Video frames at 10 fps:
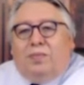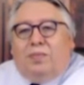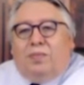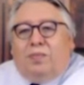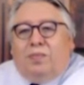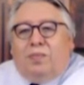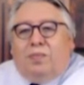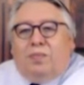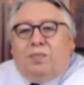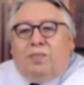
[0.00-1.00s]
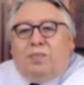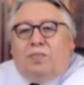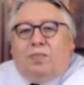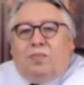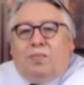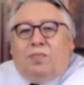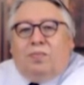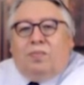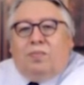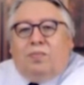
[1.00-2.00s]

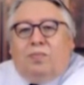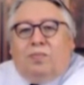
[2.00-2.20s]
The person shown says nothing.